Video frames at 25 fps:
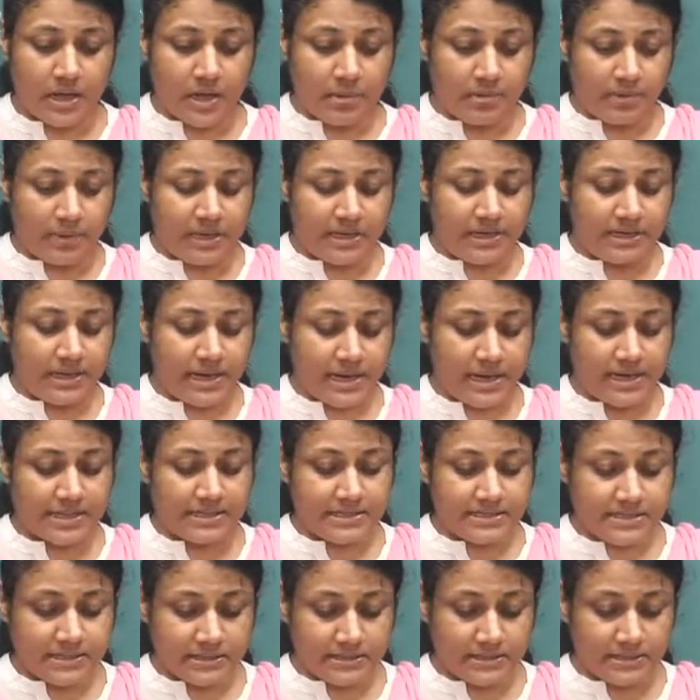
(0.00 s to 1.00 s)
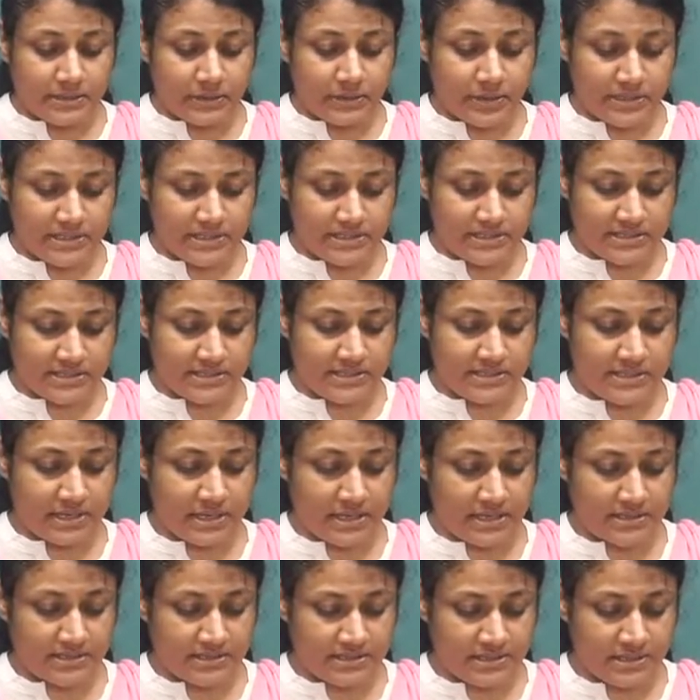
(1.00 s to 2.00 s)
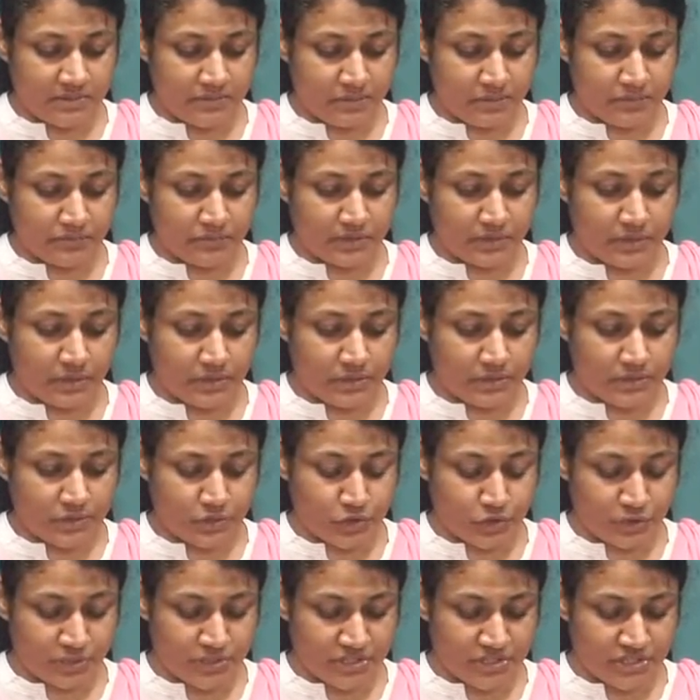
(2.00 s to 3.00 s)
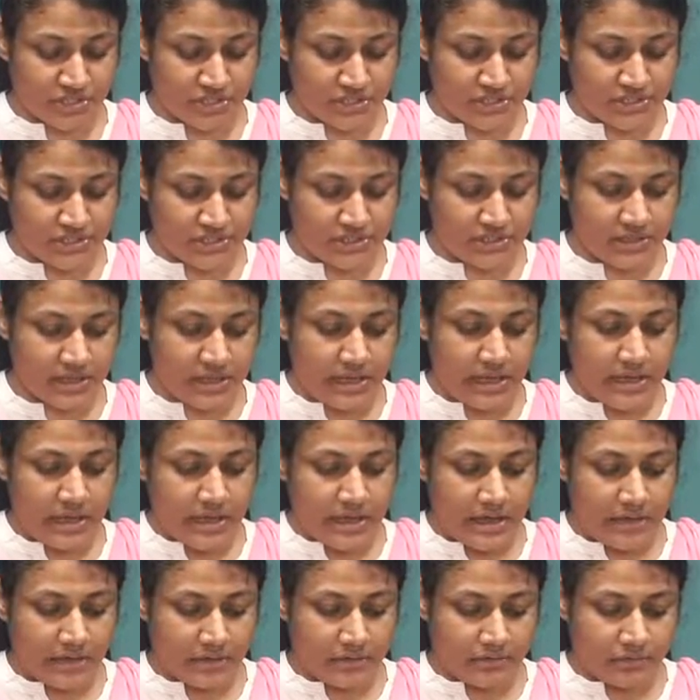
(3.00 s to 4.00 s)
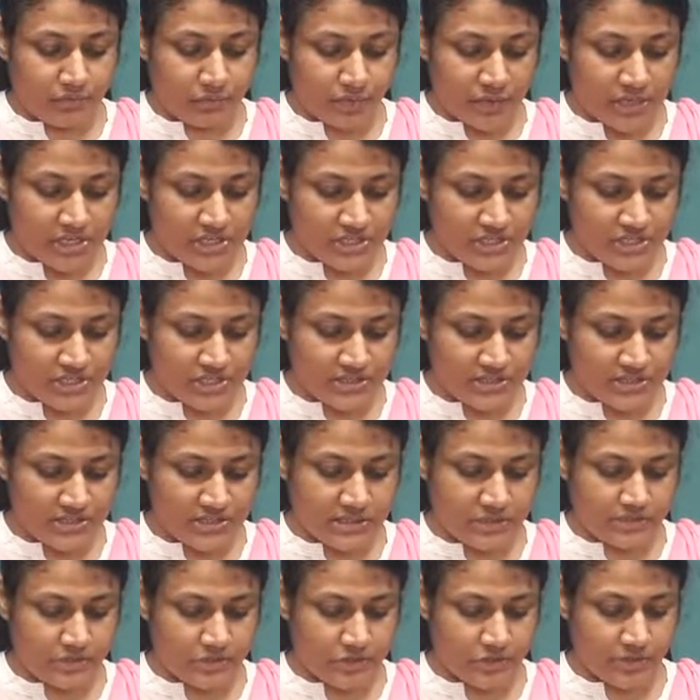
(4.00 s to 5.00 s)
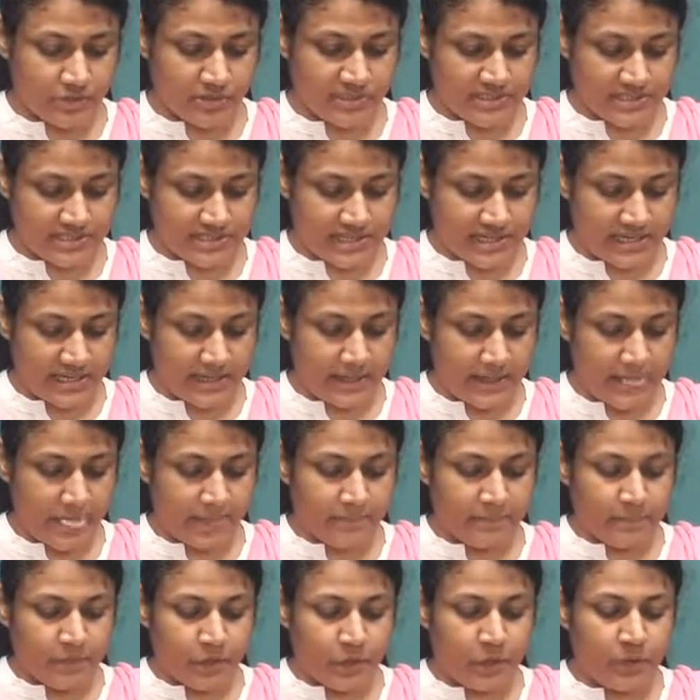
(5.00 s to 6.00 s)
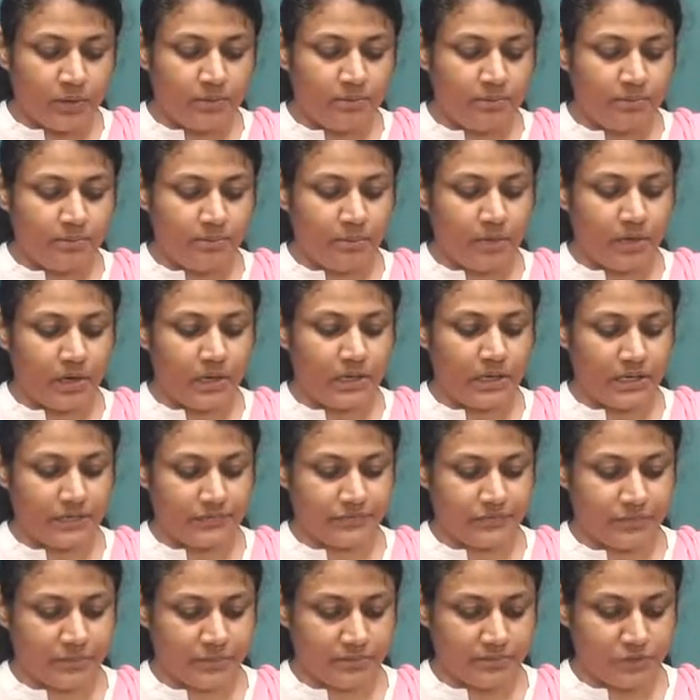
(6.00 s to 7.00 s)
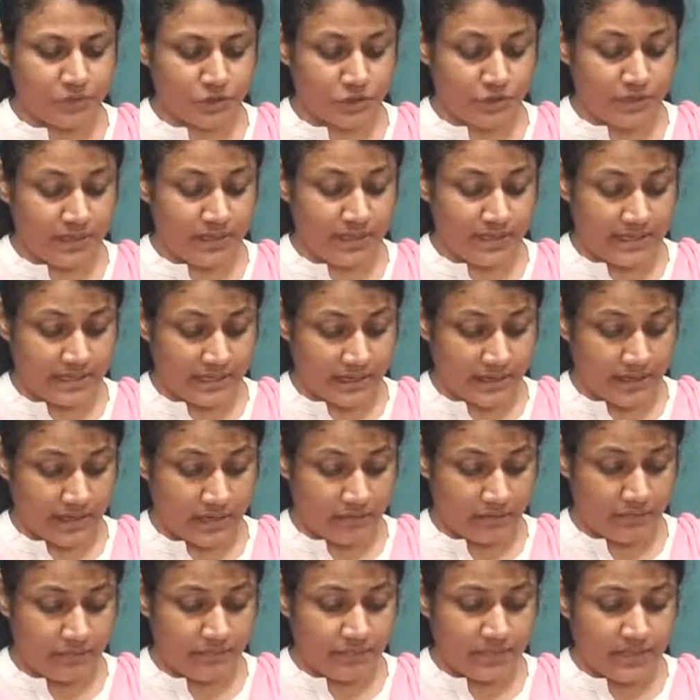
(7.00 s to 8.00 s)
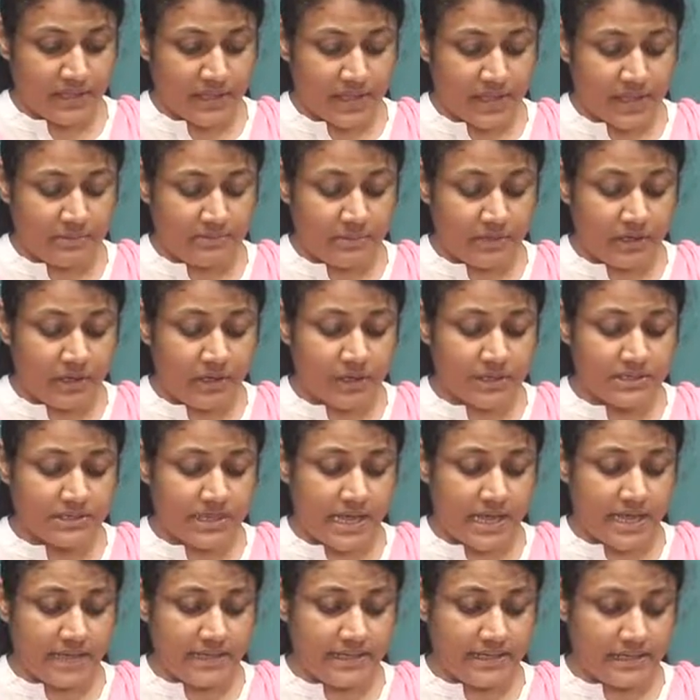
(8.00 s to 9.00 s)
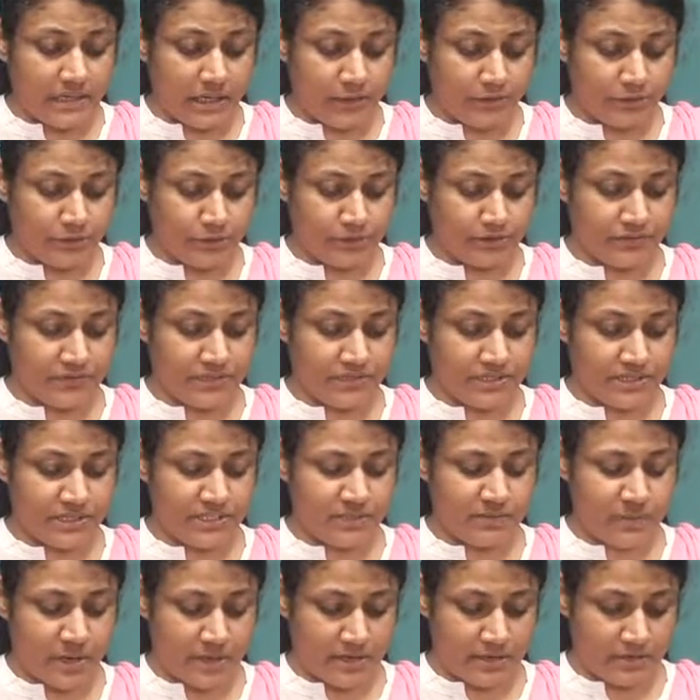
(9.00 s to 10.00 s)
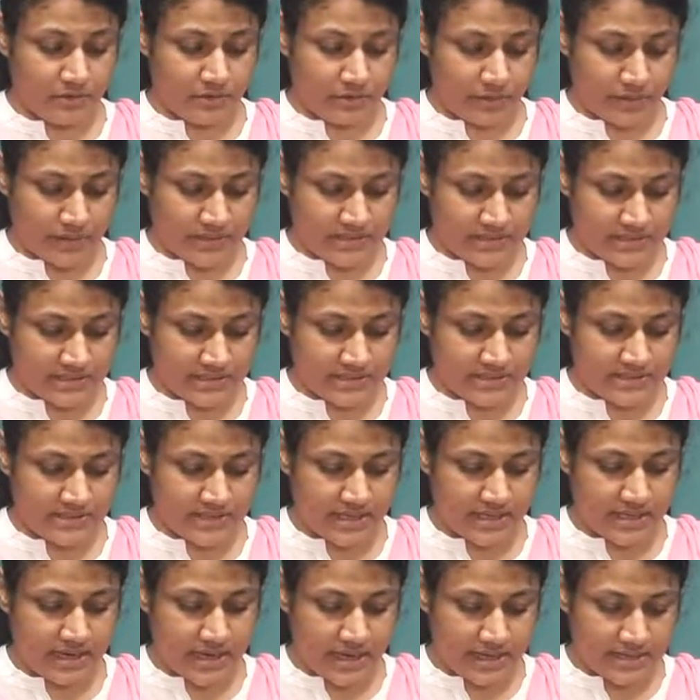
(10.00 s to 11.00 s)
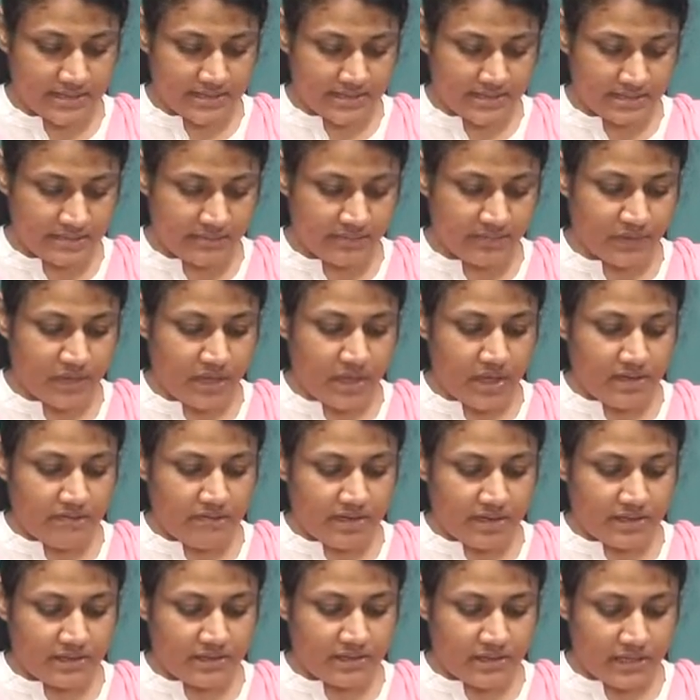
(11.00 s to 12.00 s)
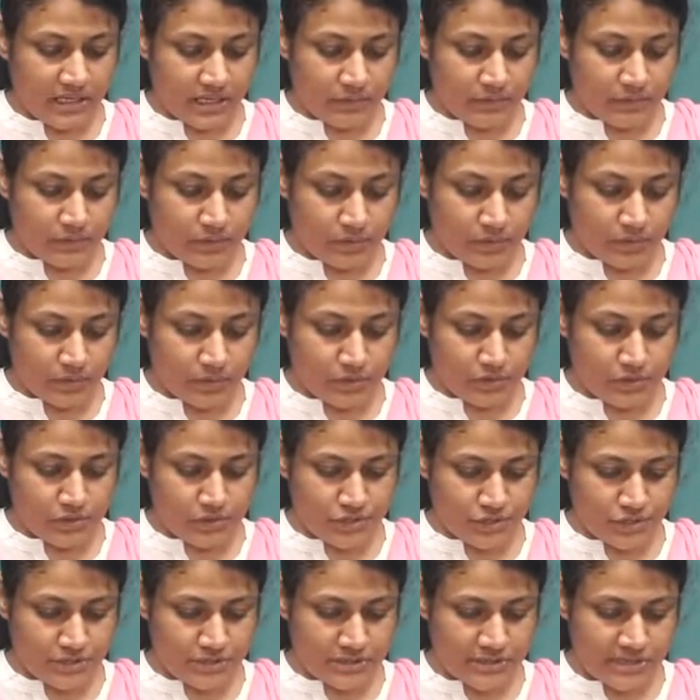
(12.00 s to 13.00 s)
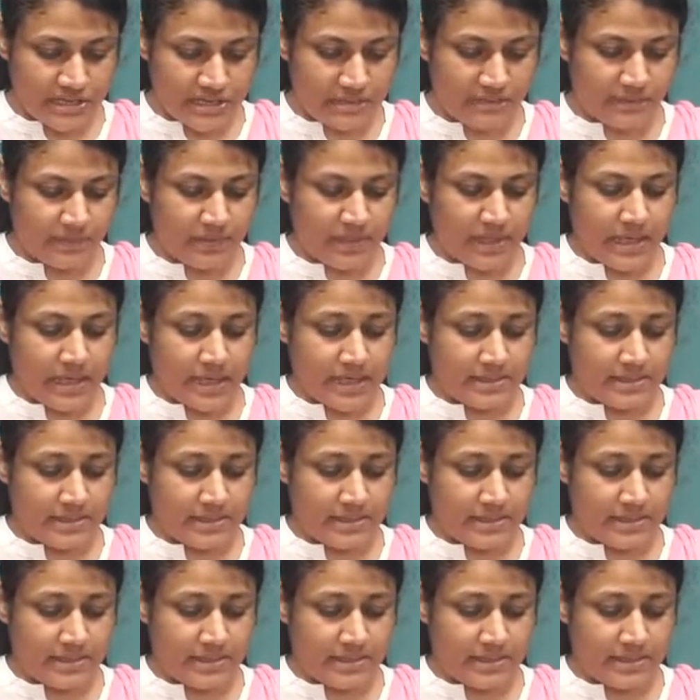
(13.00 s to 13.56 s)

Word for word: but had certain questions against him of their own superstition and of one Jesus which was dead, whom Paul affirmed to be alive. And because I doubted of such manner of questions, I asked him whether he would go to Jerusalem and